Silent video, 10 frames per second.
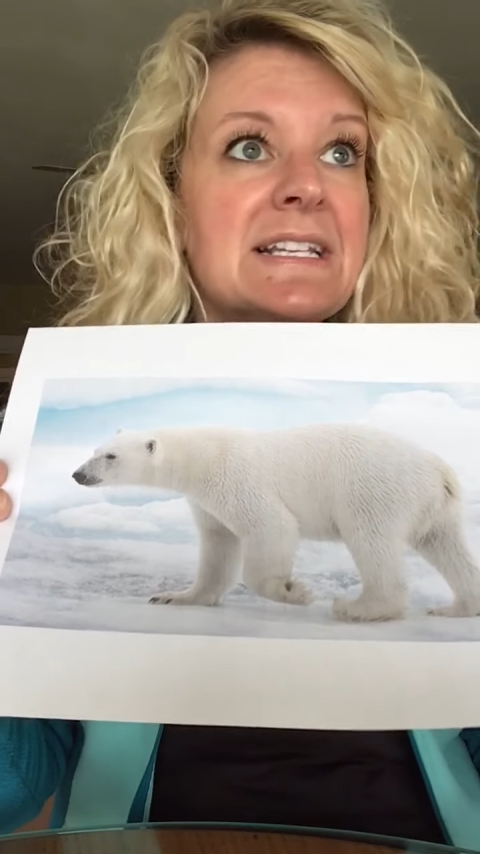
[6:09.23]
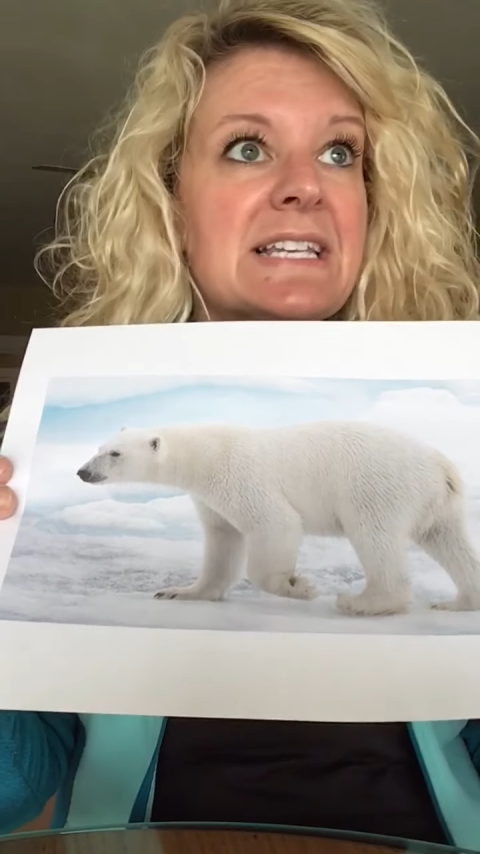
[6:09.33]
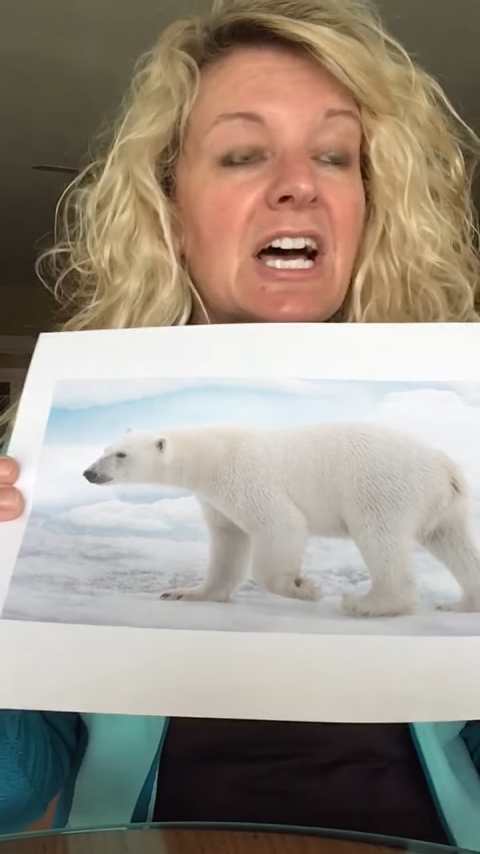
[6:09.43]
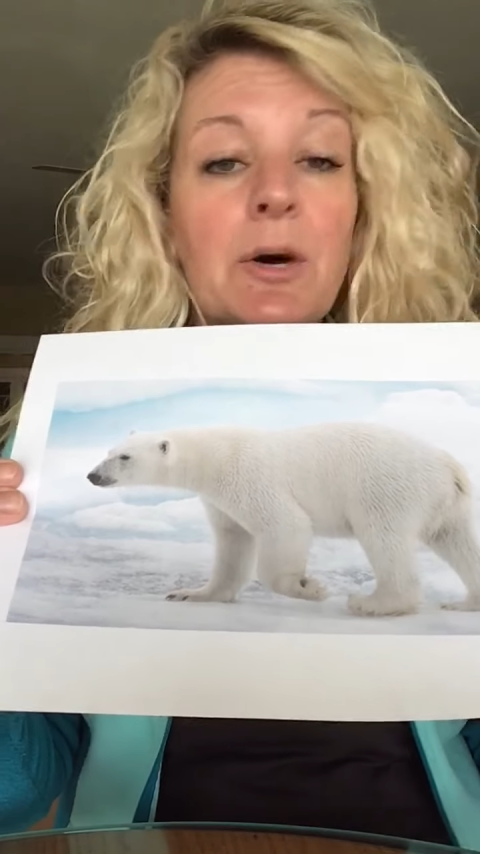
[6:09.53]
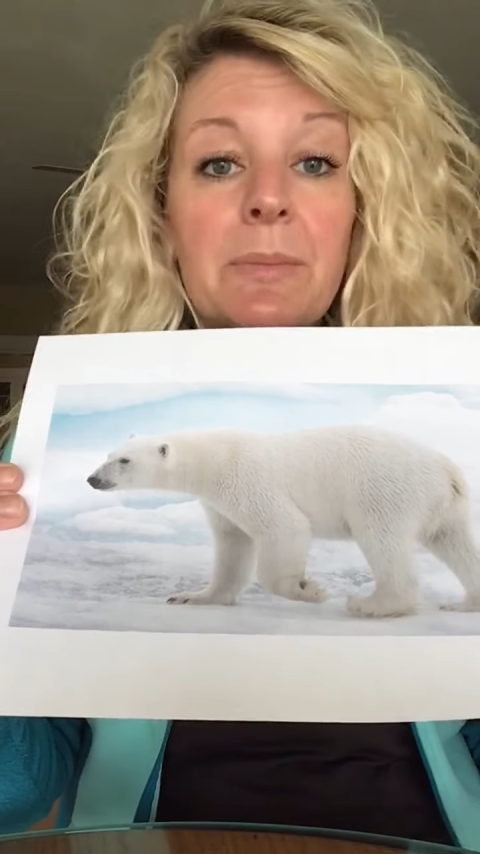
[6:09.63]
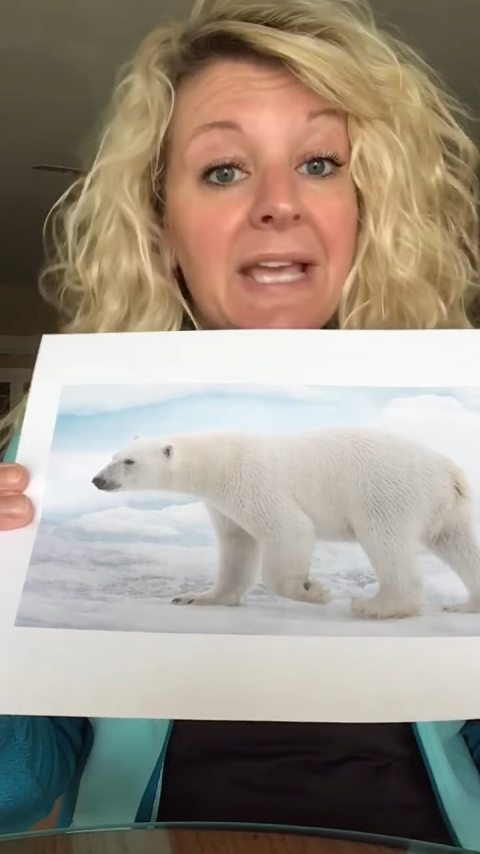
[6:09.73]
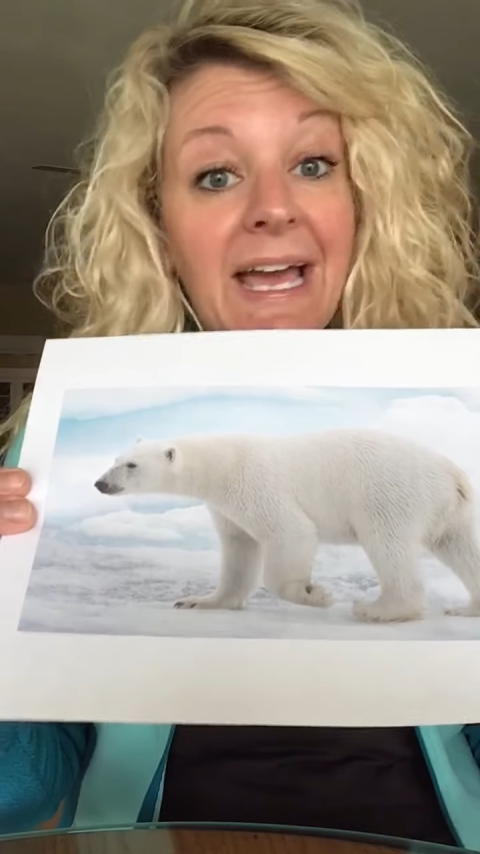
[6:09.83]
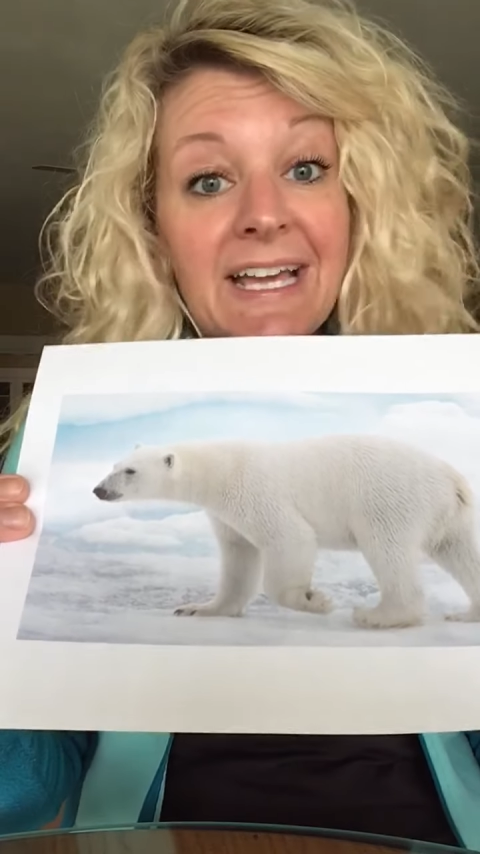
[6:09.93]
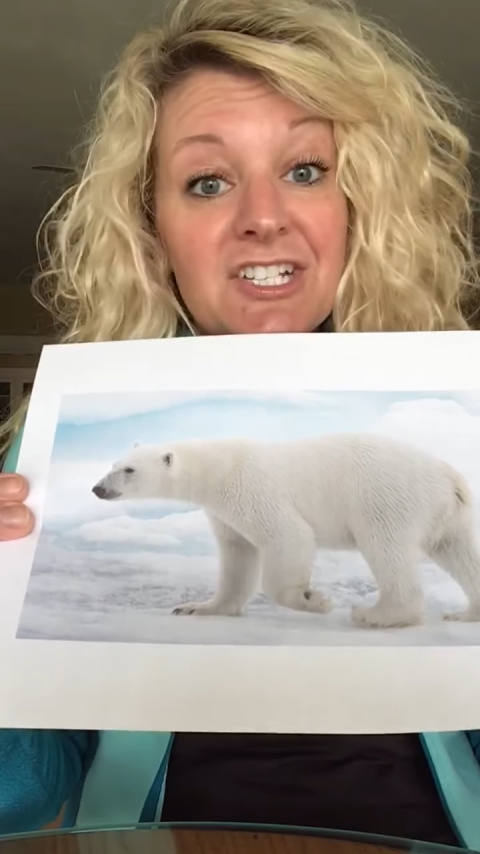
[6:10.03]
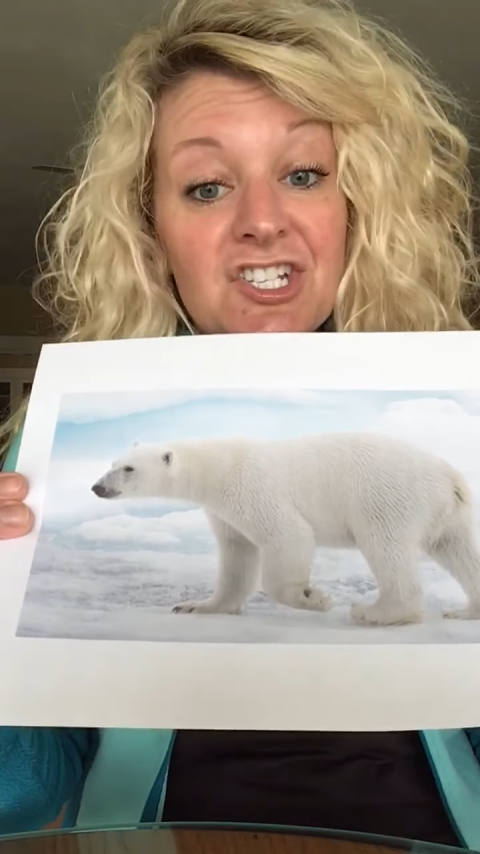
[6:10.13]
to help
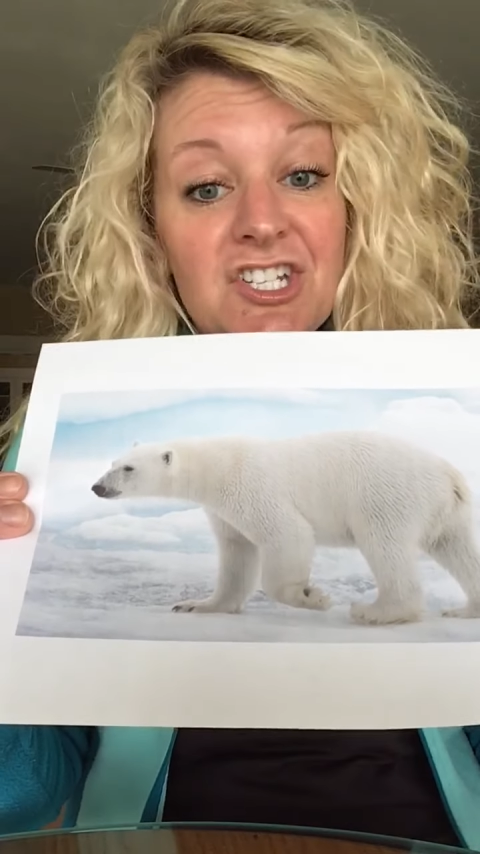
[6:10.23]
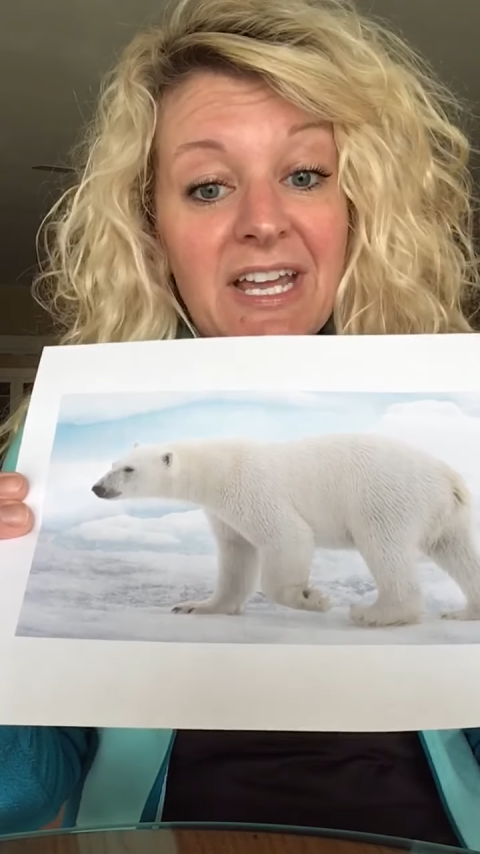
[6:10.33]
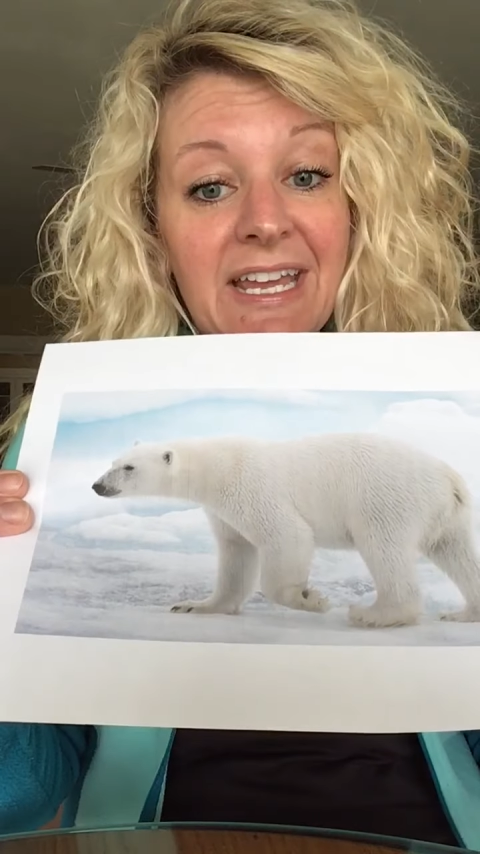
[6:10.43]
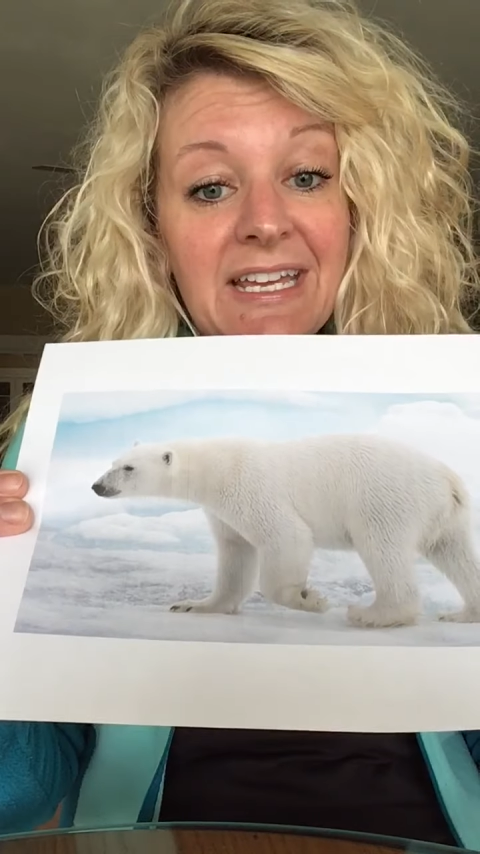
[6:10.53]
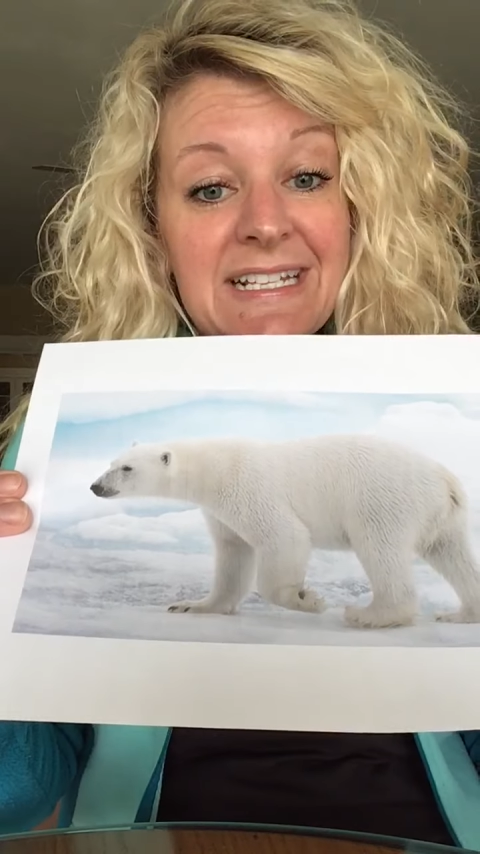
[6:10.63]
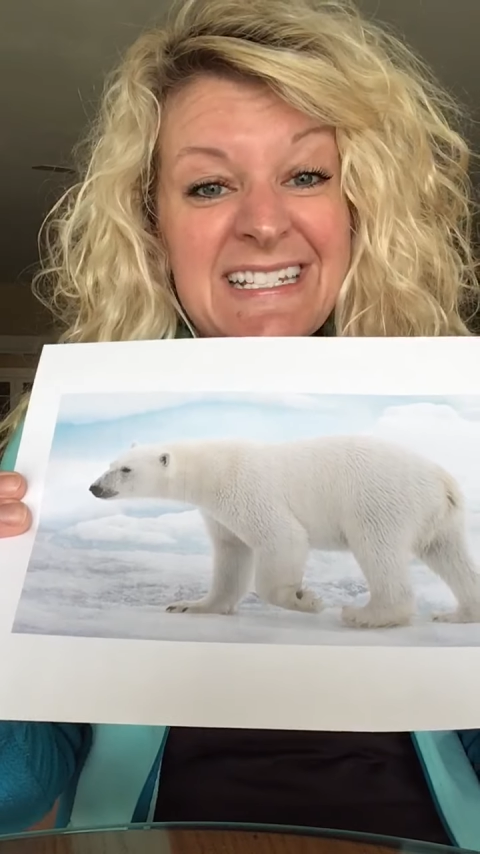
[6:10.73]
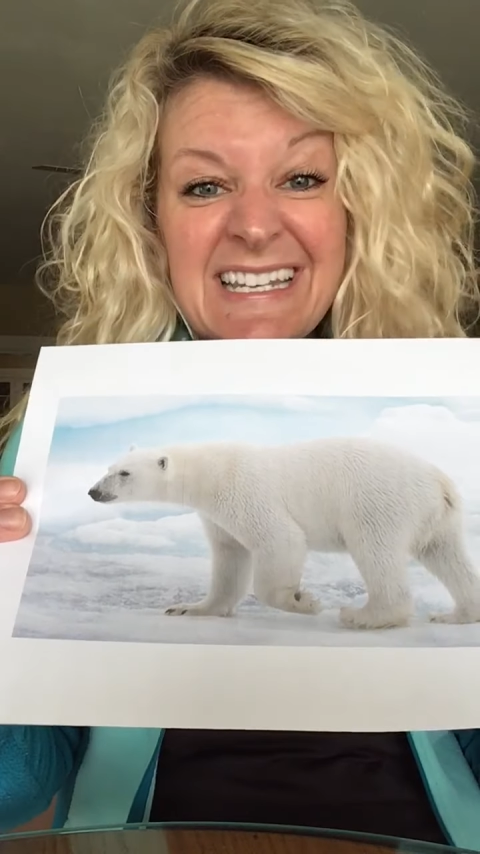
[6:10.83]
catch and